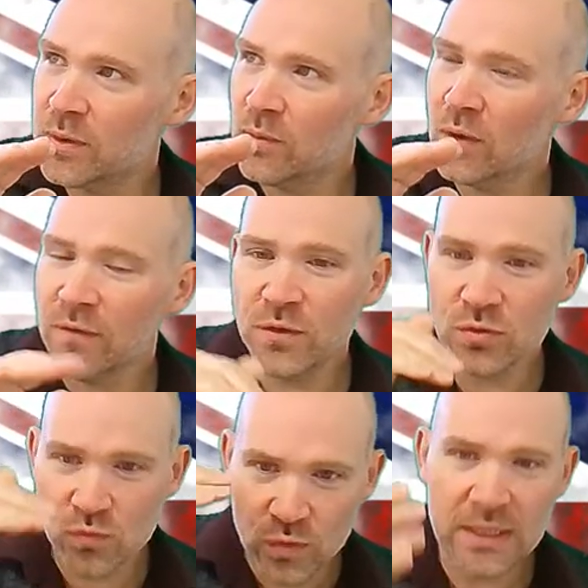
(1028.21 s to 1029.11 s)
But what if you
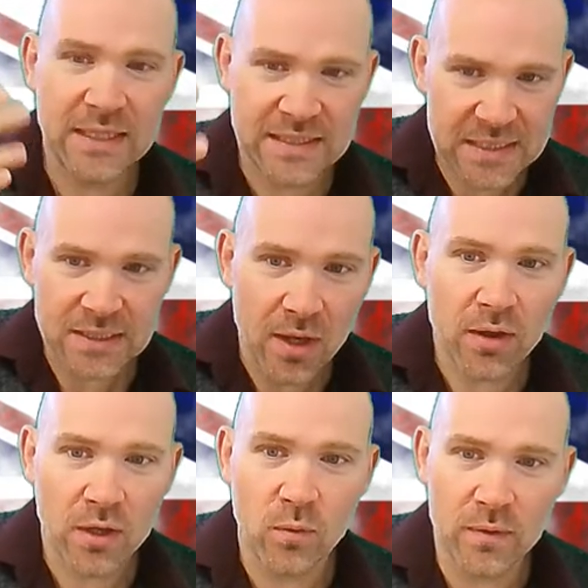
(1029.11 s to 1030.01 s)
just really
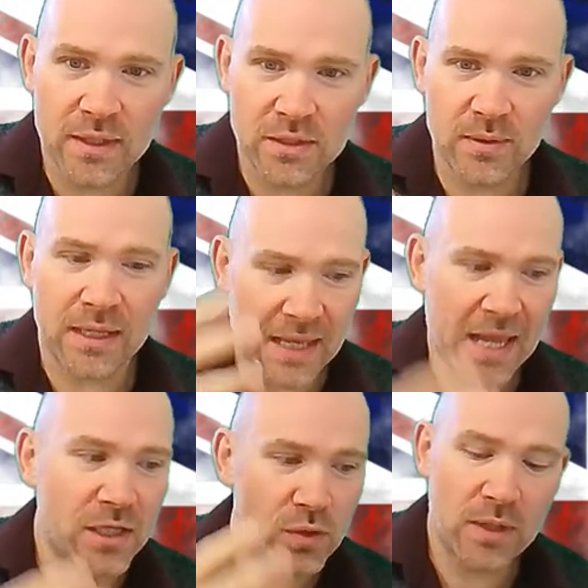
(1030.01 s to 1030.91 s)
dislike what they're doing?
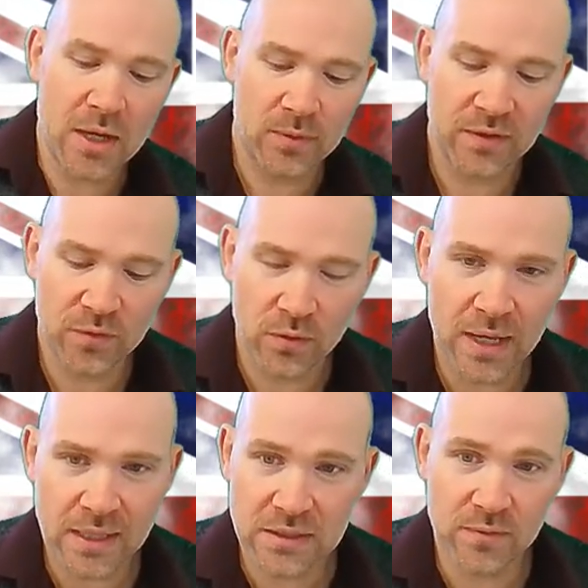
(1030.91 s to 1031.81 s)
Can you get rid of your
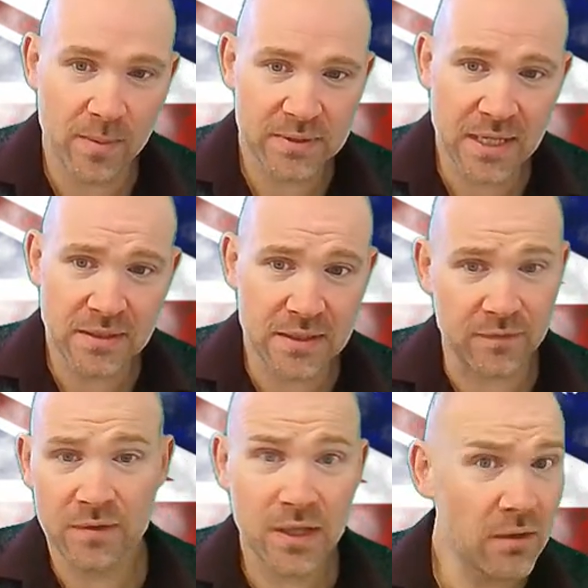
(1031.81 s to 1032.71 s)
elected representative?
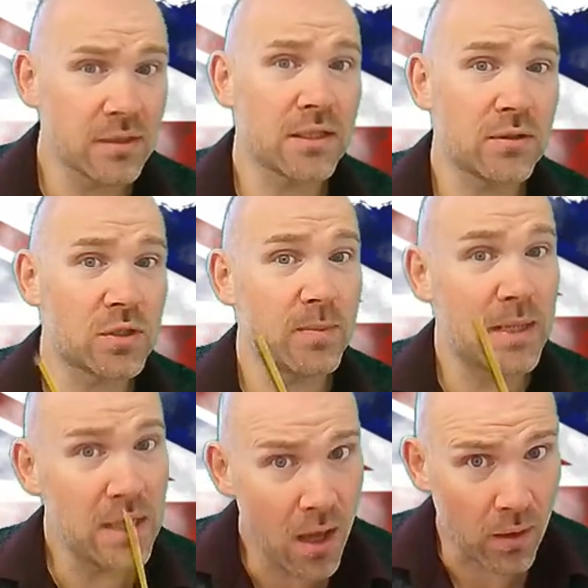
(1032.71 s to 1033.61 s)
The answer used to be
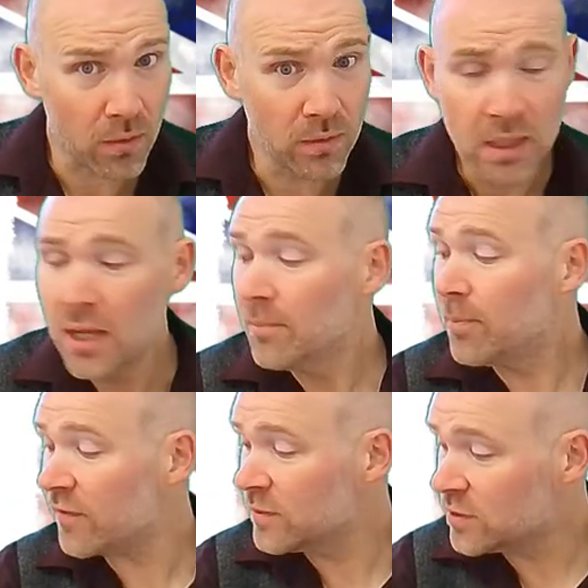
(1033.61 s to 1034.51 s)
no,
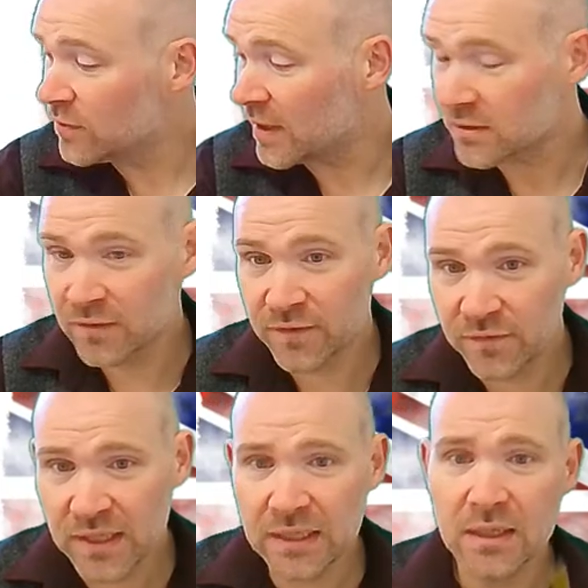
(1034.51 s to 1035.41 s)
but from
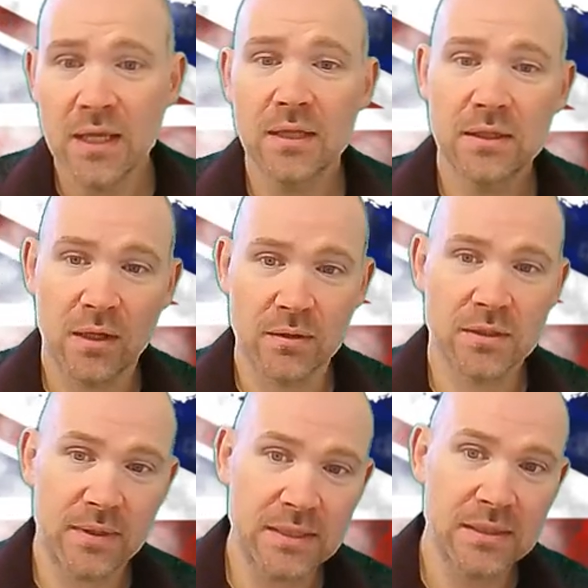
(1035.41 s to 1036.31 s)
2015, the
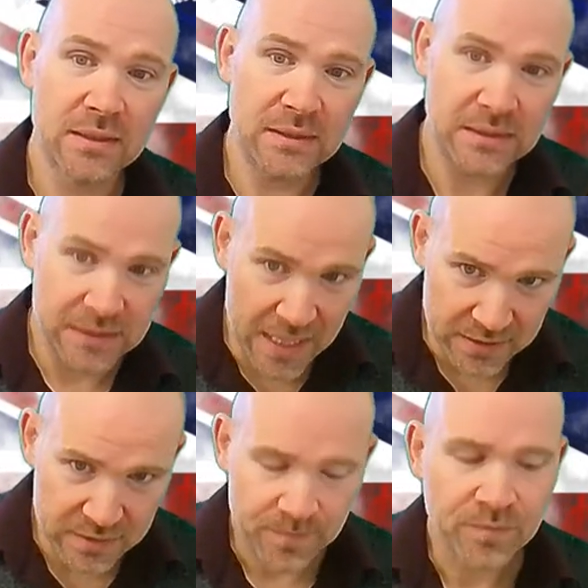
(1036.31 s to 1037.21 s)
answer is
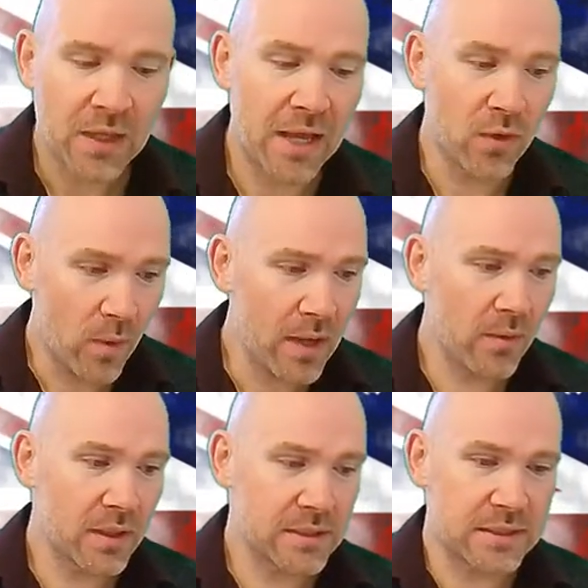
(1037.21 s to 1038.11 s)
yes. And the way it
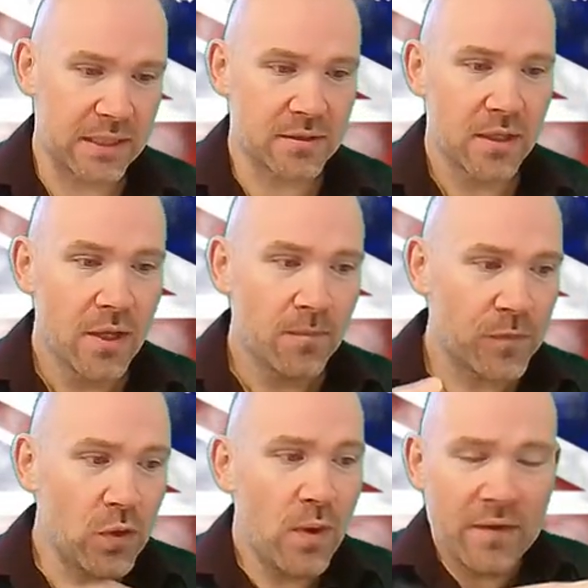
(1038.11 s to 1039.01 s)
works is this.
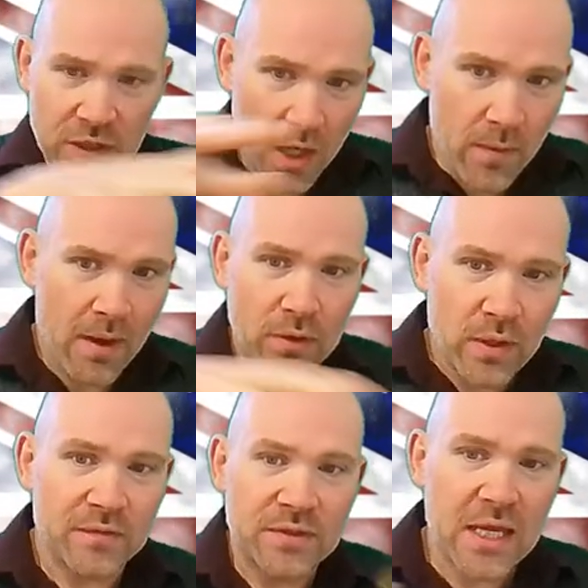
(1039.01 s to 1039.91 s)
You have to go out and you
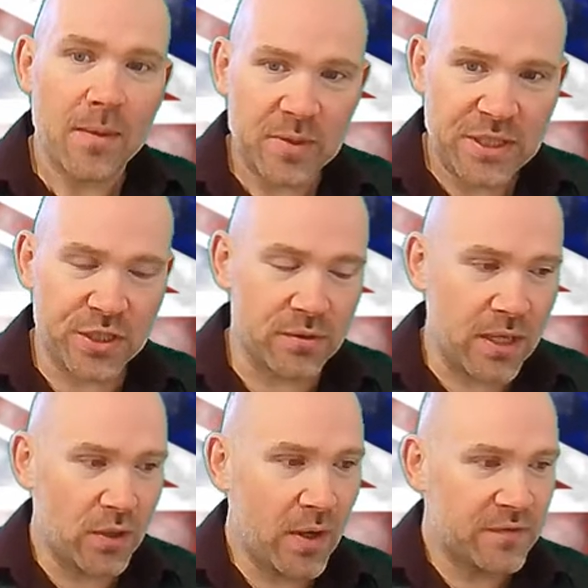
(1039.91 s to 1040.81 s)
have to get a petition
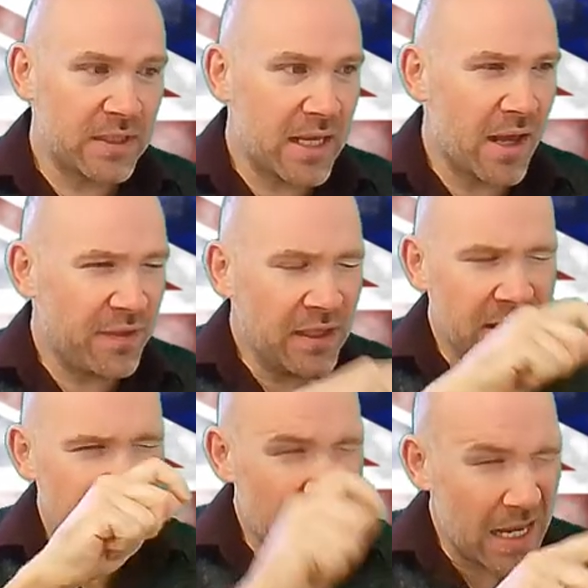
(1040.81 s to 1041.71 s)
and you have to get, I think
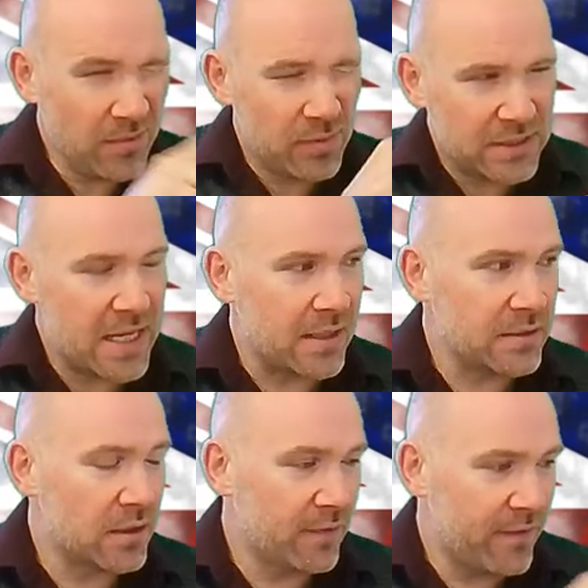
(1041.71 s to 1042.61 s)
it's 10%
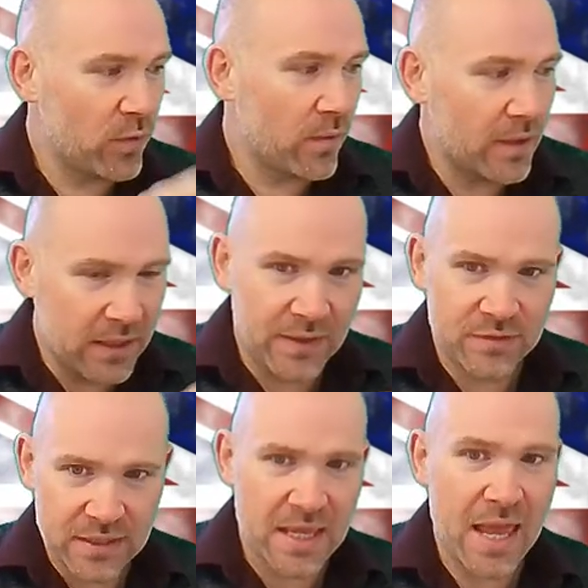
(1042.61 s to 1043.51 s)
of everyone that
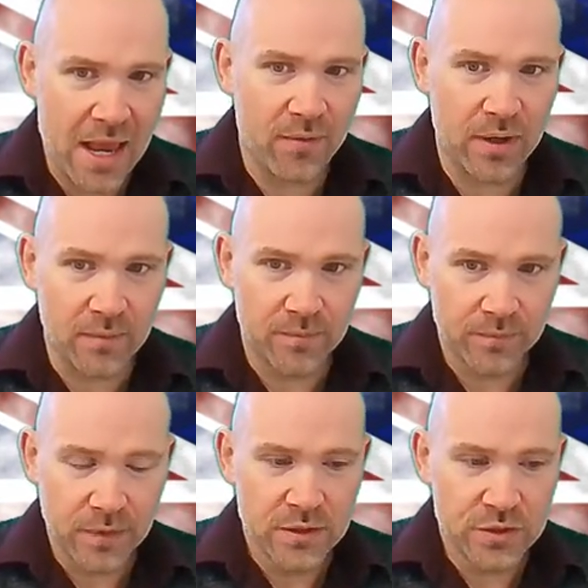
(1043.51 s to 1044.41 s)
lives in that area
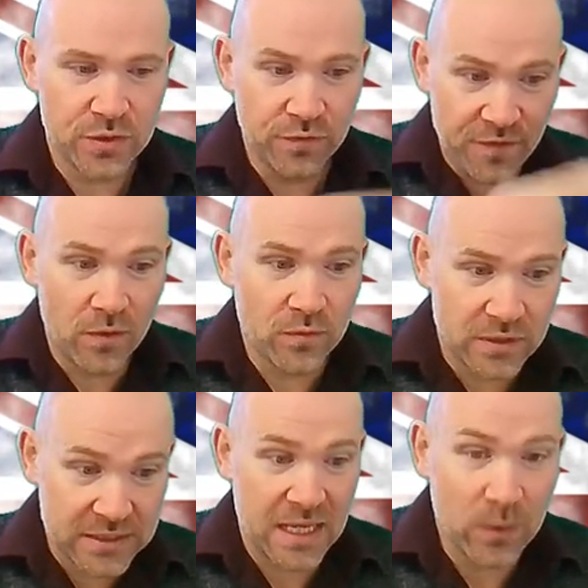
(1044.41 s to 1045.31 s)
to vote
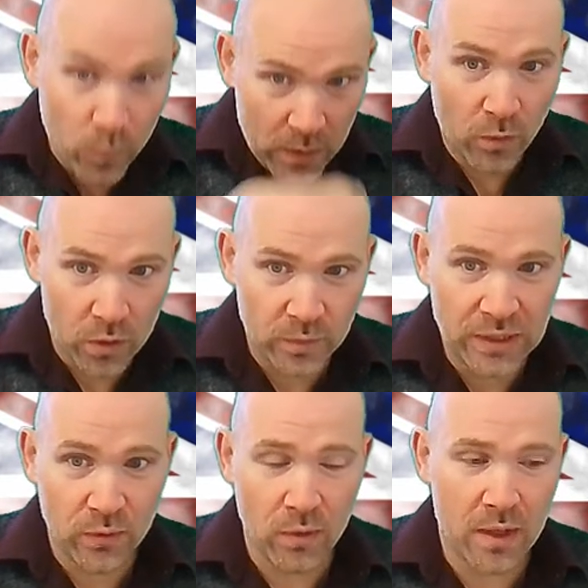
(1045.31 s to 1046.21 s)
to say, we want to
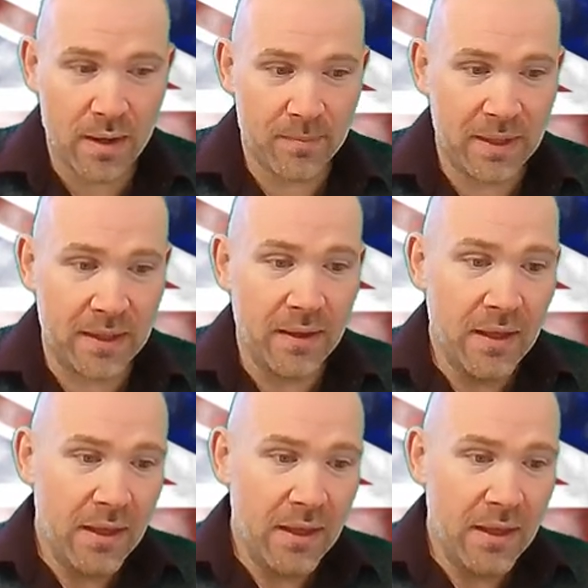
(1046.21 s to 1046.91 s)
recall our MP.